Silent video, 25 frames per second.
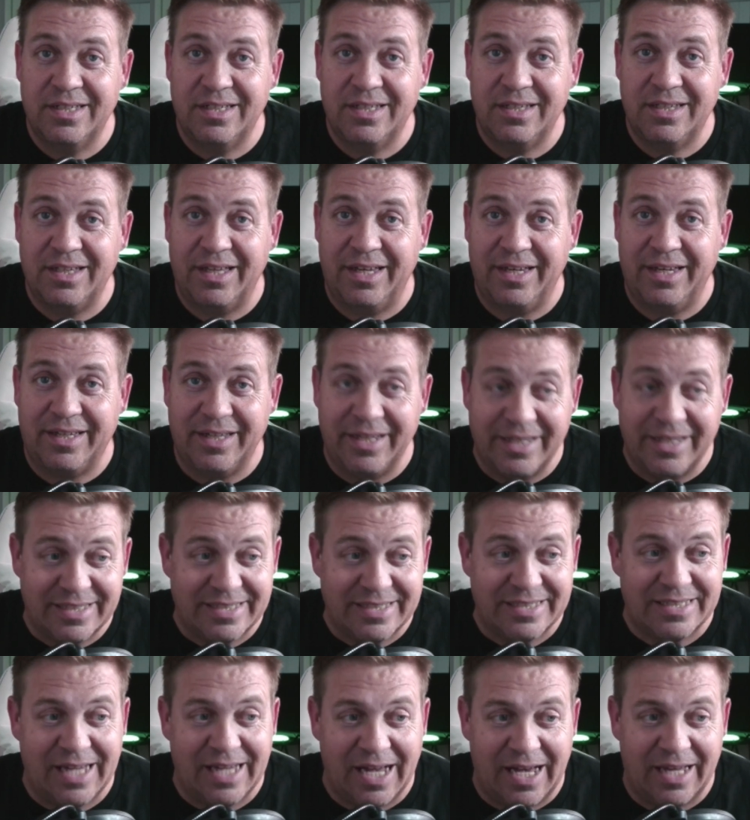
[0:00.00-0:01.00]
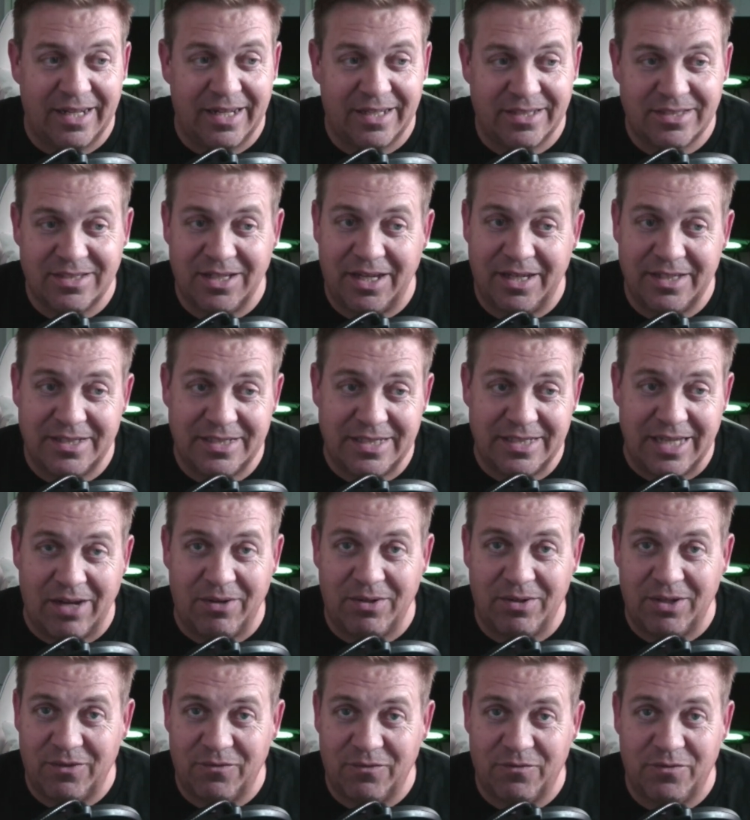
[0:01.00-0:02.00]
like exotic
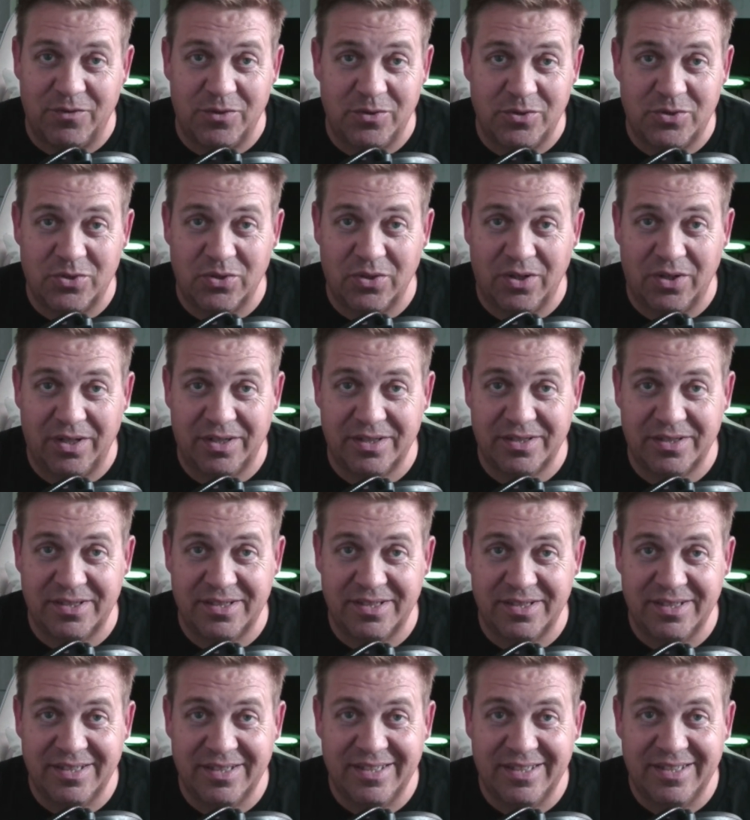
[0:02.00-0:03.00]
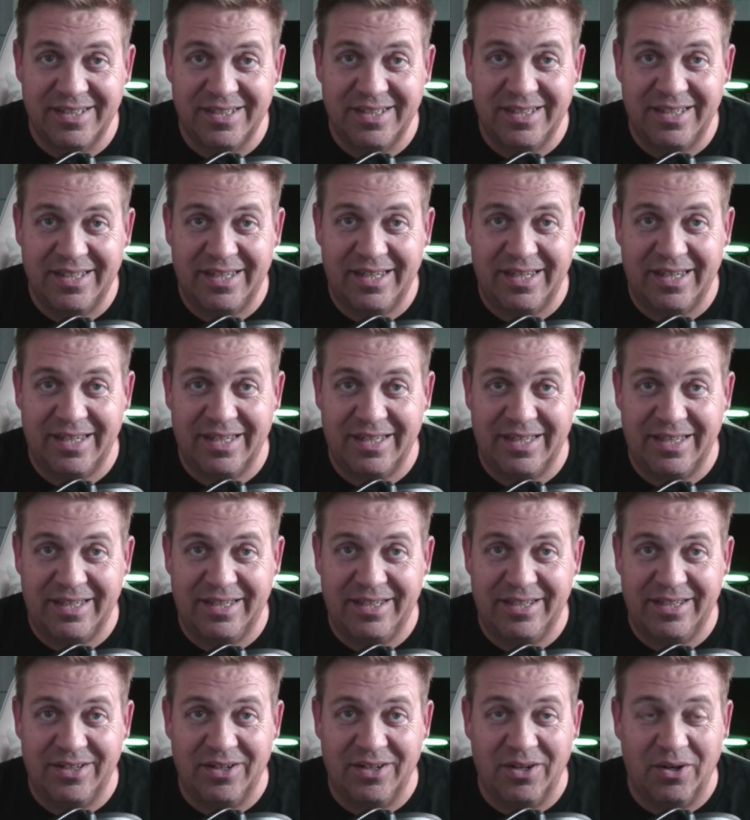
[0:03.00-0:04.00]
sounding food trucks,
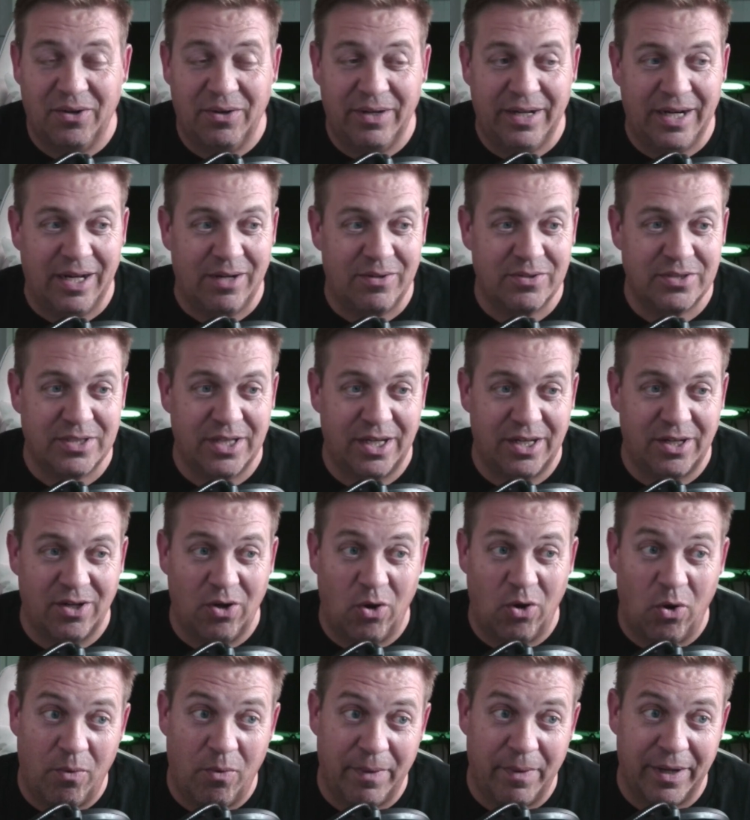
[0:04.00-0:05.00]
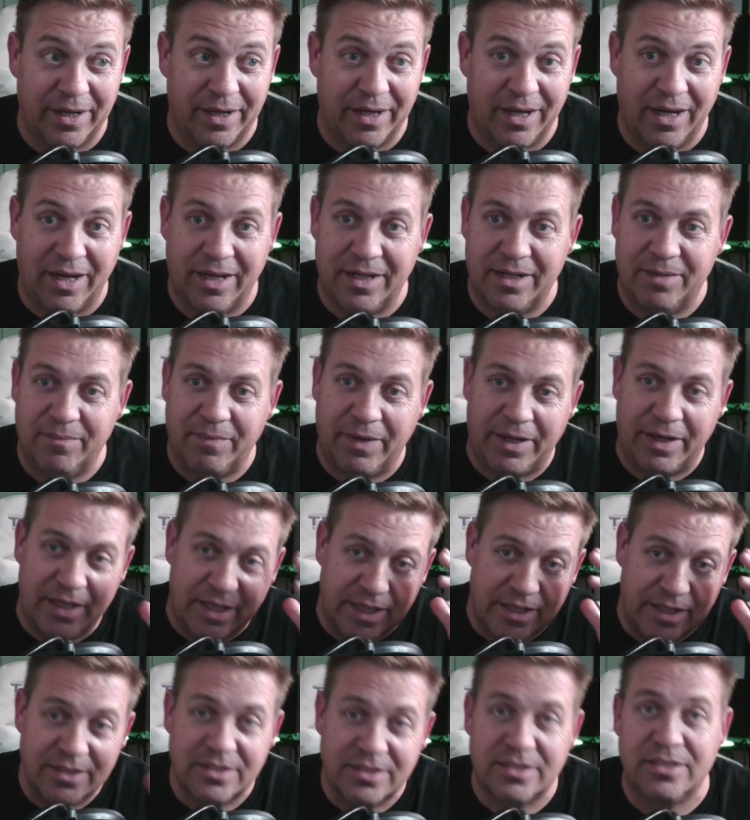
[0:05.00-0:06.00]
you know? And I was like, oh my God. And my
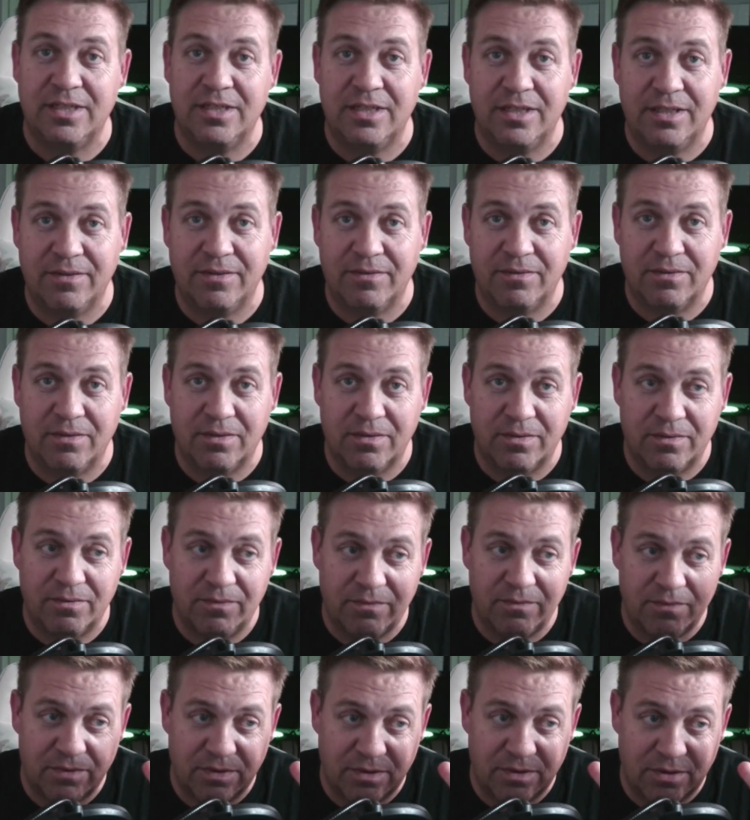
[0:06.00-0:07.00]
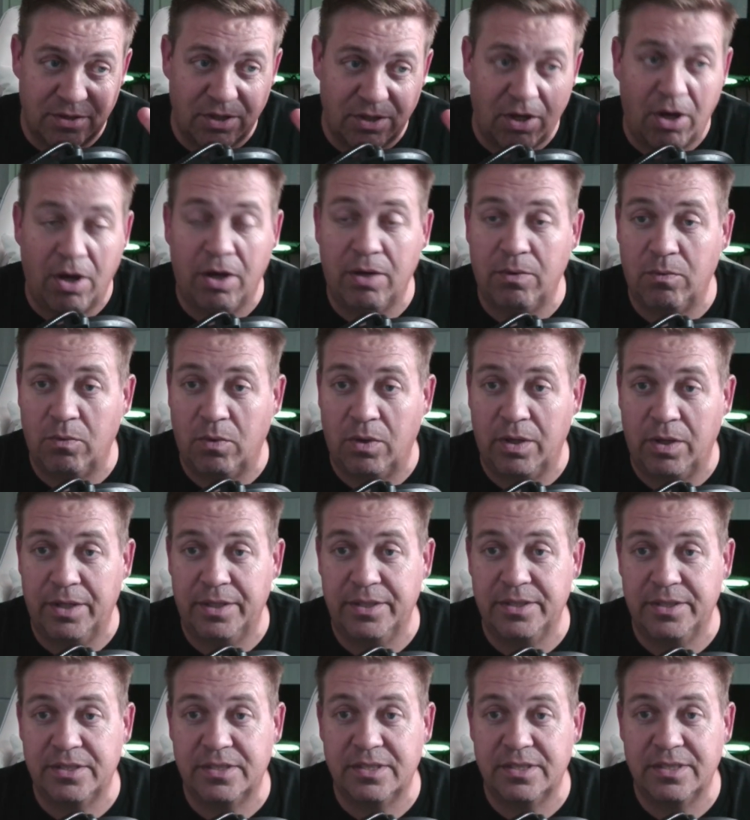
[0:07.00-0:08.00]
instant thought
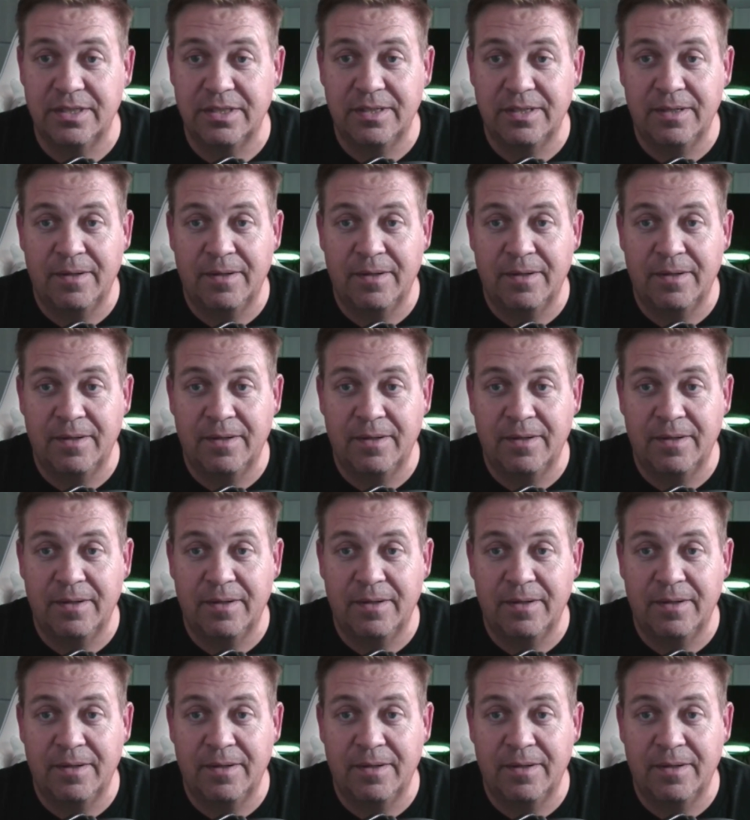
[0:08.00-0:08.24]
was,